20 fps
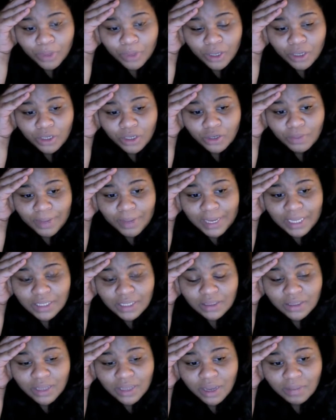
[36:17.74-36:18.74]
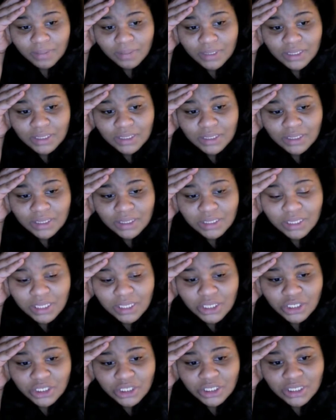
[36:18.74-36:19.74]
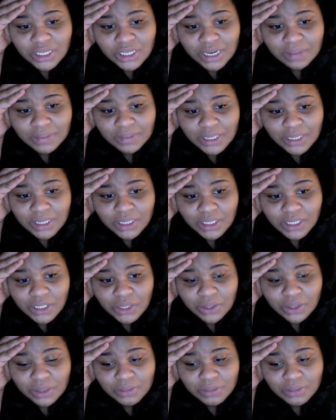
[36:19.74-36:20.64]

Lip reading: You're making dumb decisions that I'm telling you.